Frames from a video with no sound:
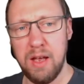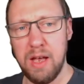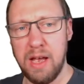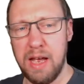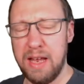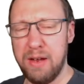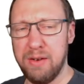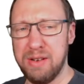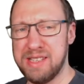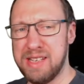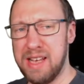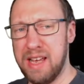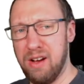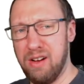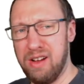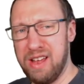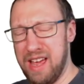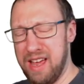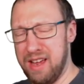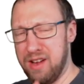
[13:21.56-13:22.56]
You would say,
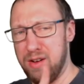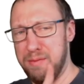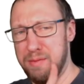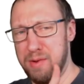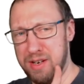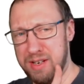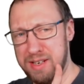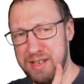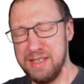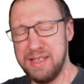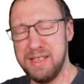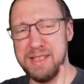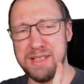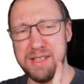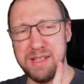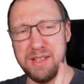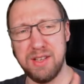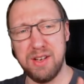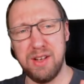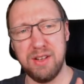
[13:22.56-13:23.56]
okay, come on, this is
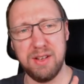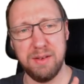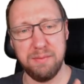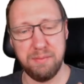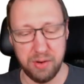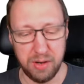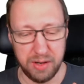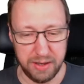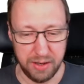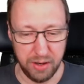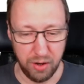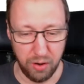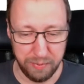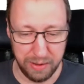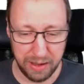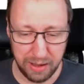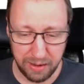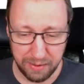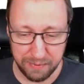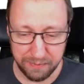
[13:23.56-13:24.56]
not a
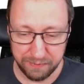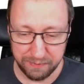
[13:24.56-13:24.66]
polynomial.